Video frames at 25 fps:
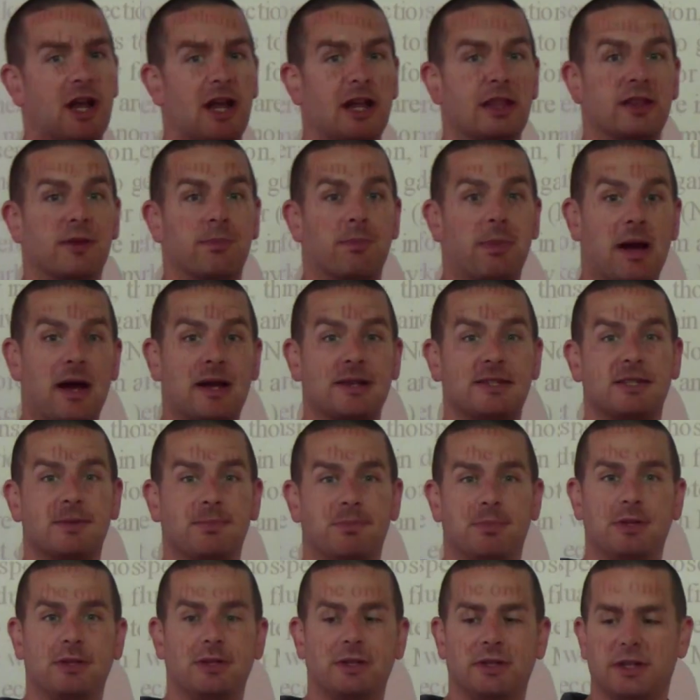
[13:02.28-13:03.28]
and the
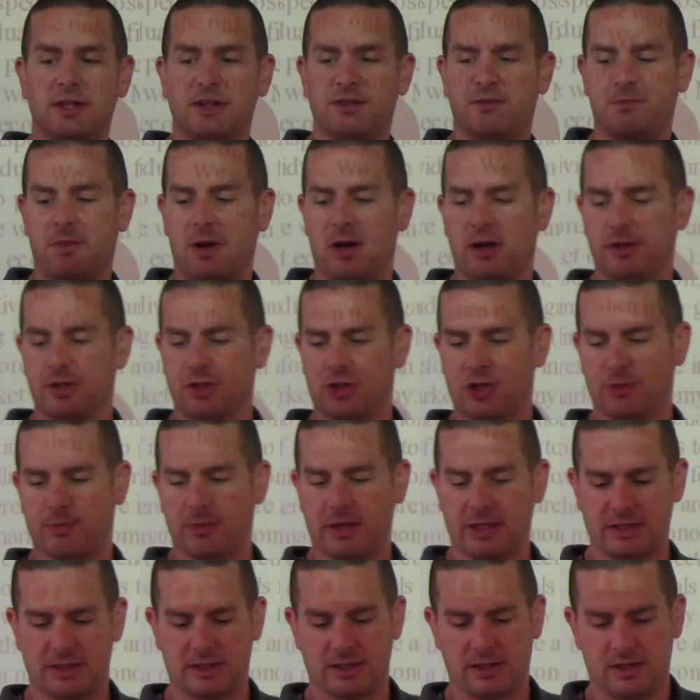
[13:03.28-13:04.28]
possibility of
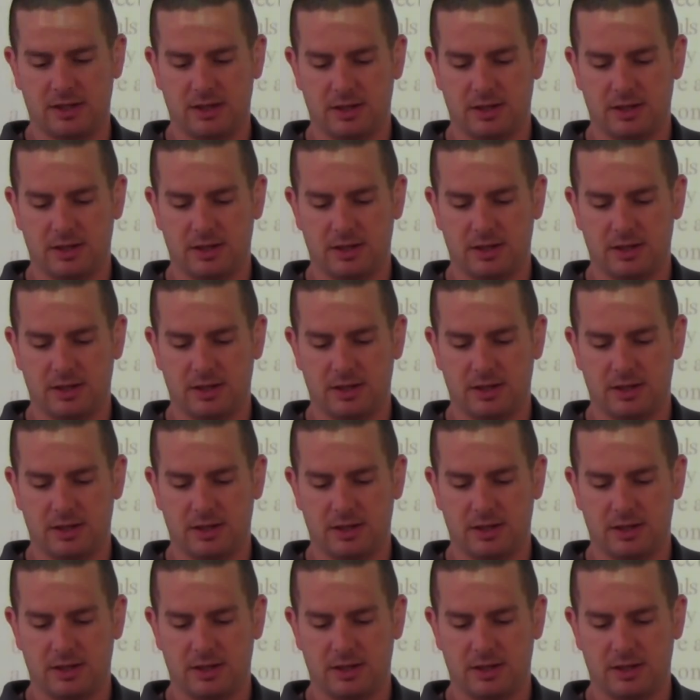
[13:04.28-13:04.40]
punishment.